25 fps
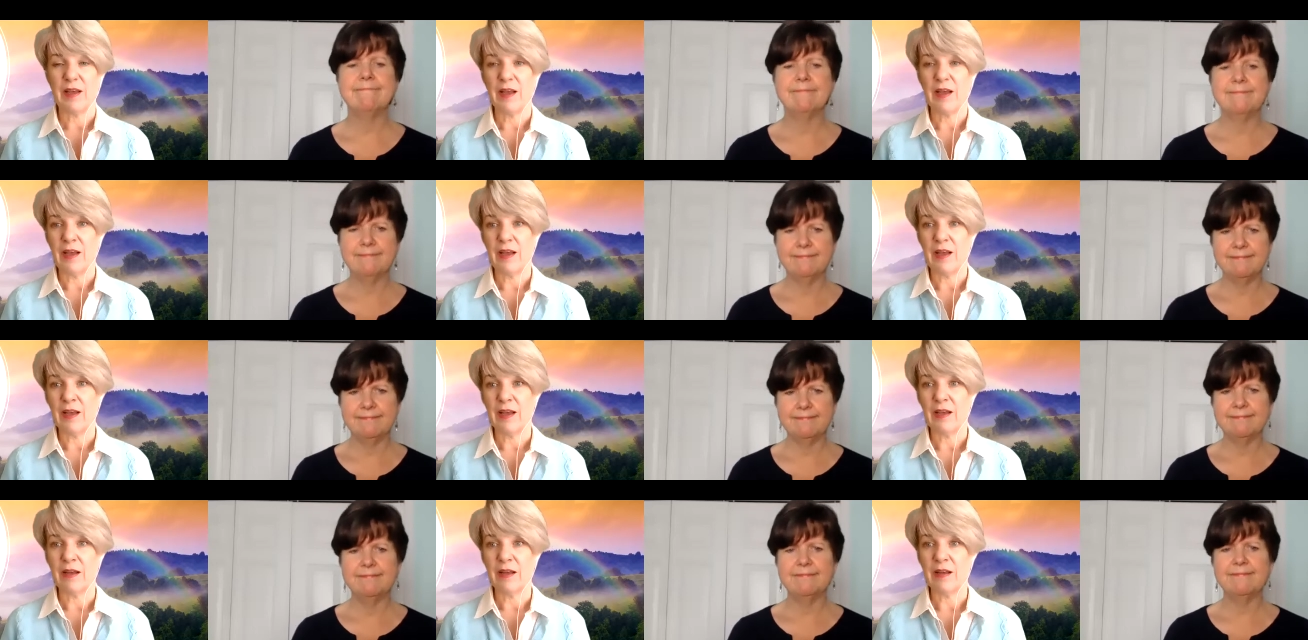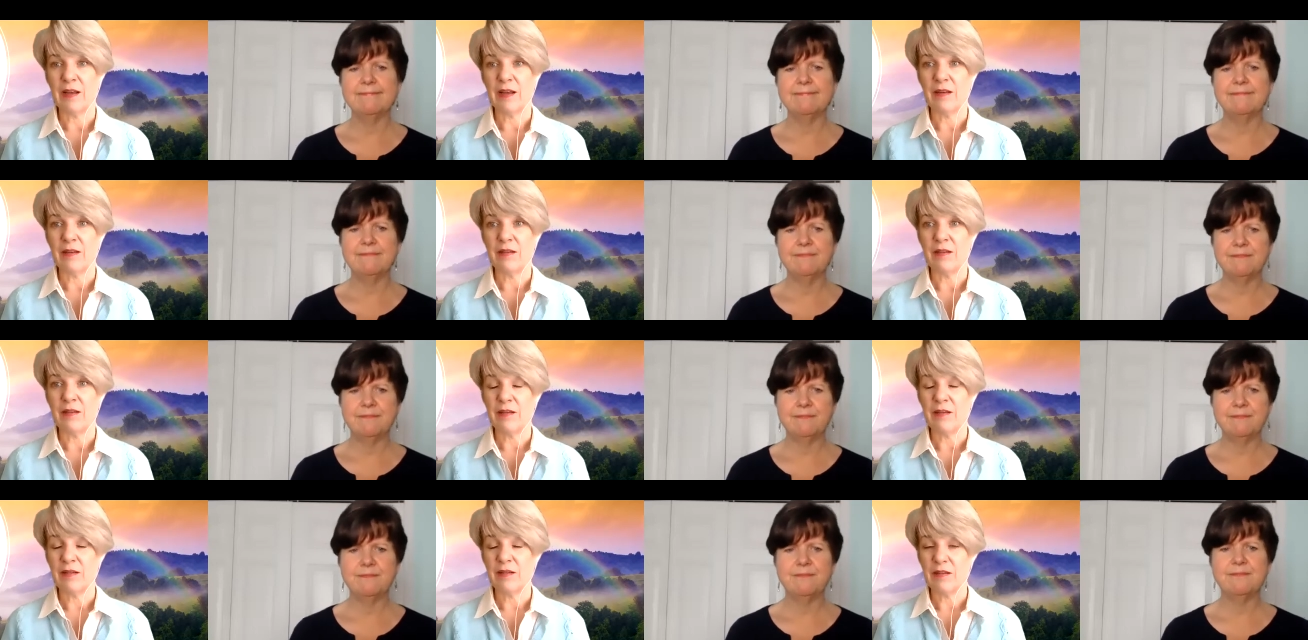
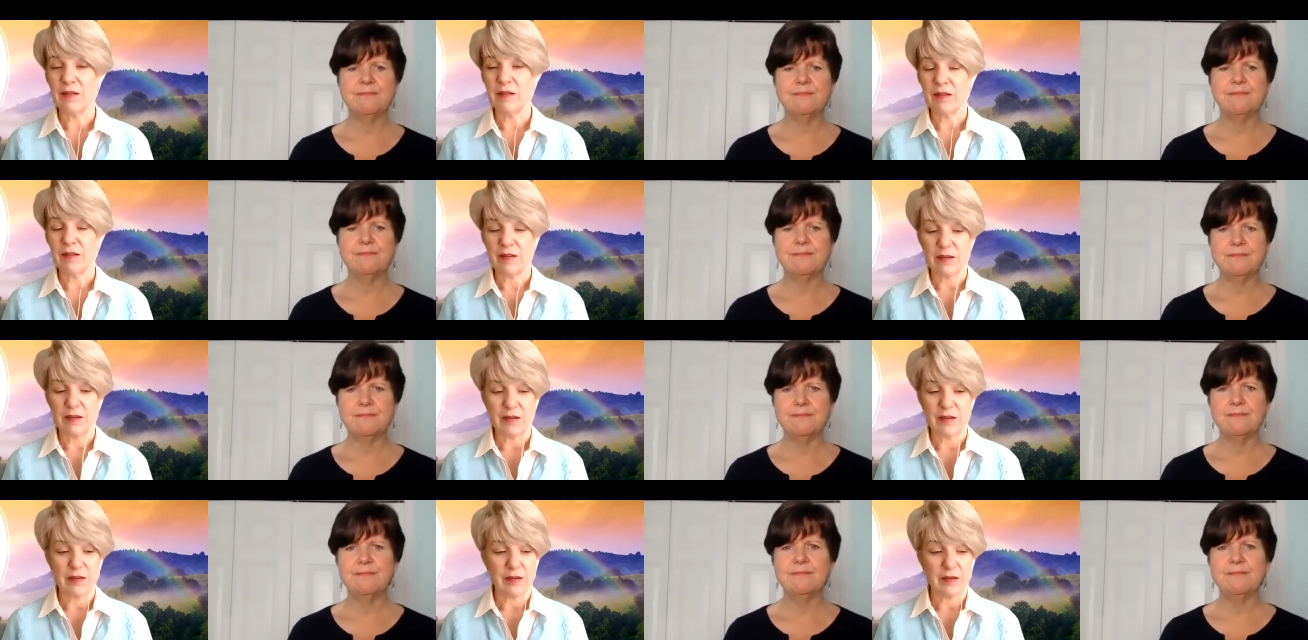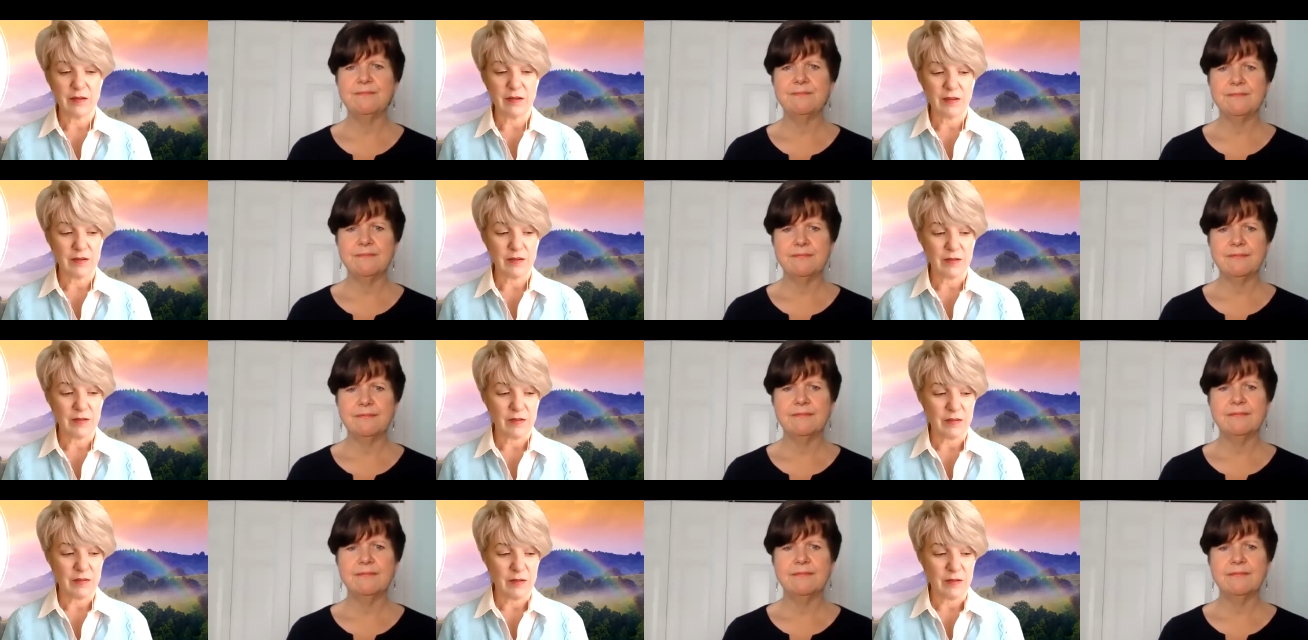Speaker 1: And
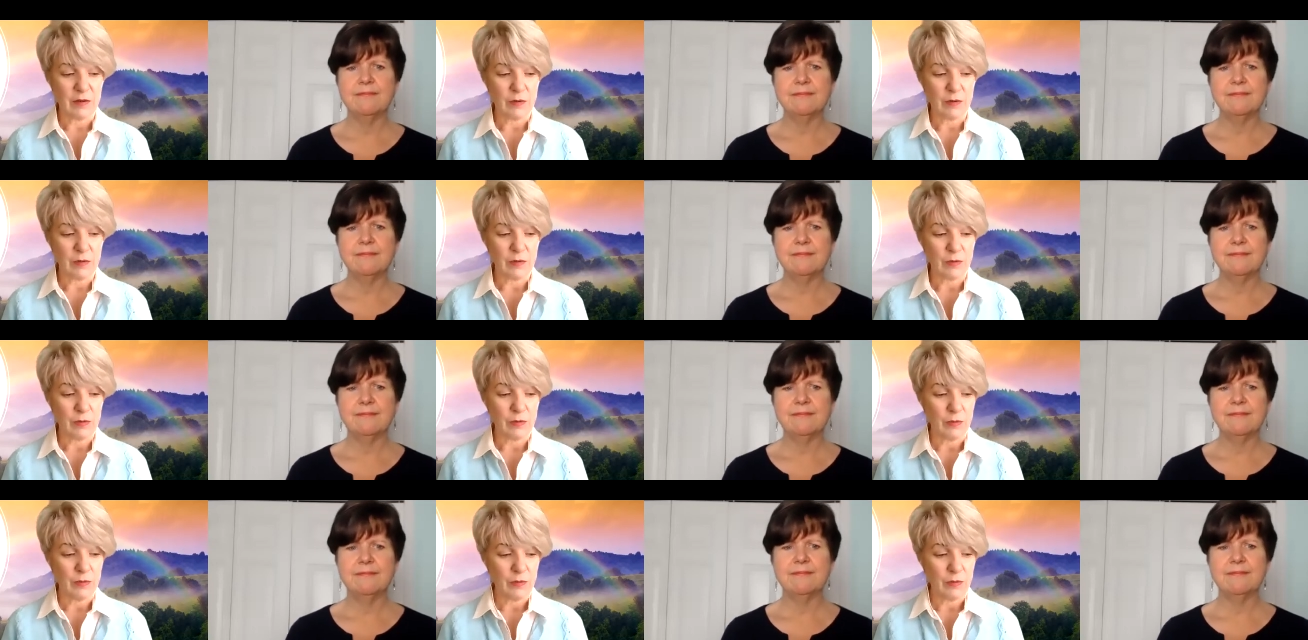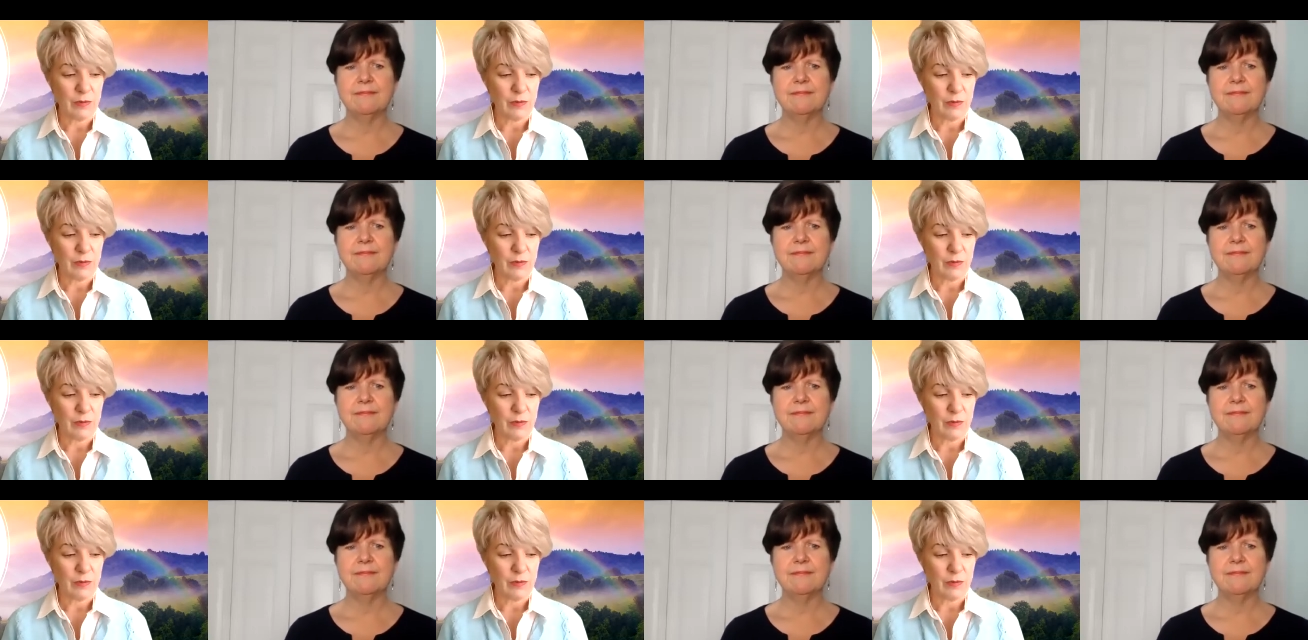so